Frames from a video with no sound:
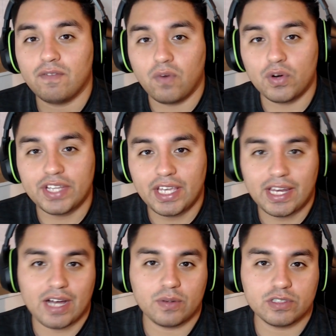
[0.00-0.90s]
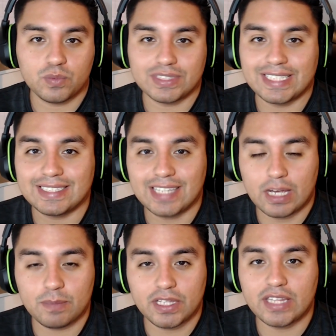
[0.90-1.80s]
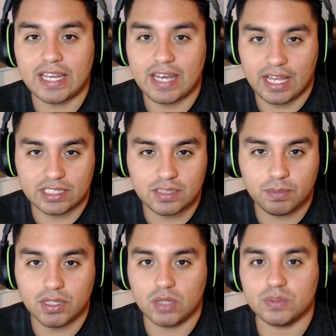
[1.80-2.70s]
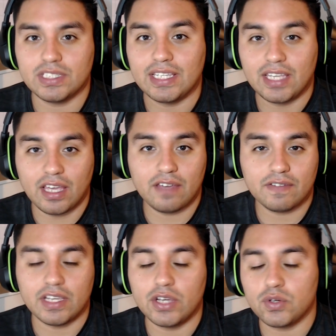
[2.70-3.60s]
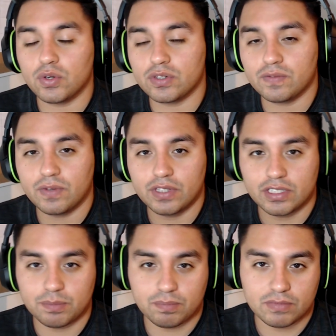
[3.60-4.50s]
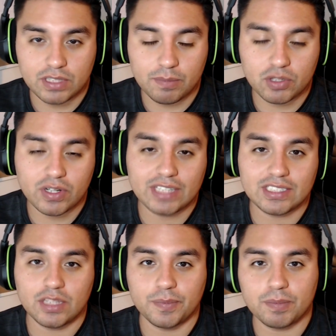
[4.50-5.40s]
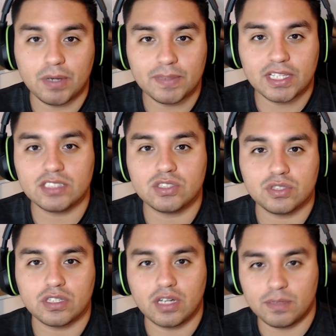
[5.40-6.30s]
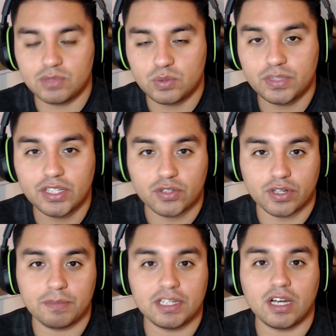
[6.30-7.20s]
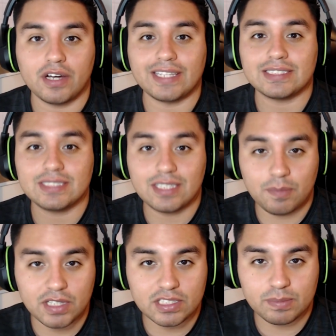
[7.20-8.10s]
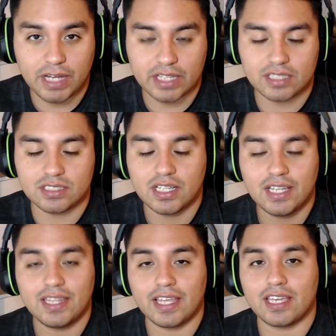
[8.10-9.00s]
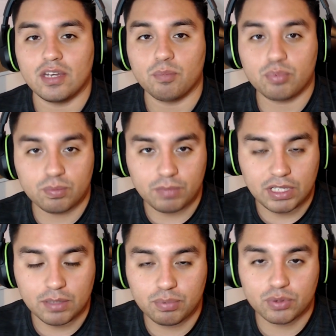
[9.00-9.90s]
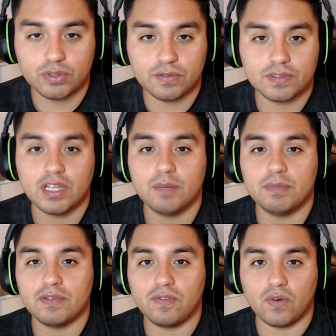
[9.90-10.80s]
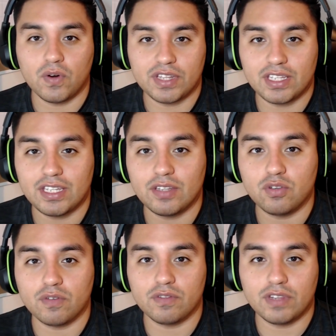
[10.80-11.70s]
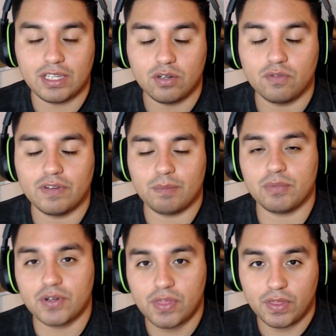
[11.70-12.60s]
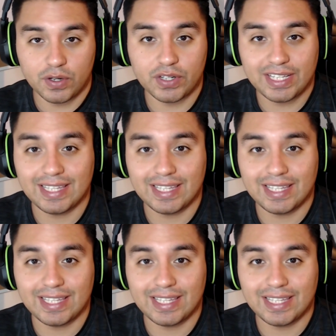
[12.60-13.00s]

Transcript: forty-eight hours was a timeline that Nancy Pelosi gave in order for the de Democrats and the Republicans to come to an agreement on a stimulus package that can be approved before the, no the November third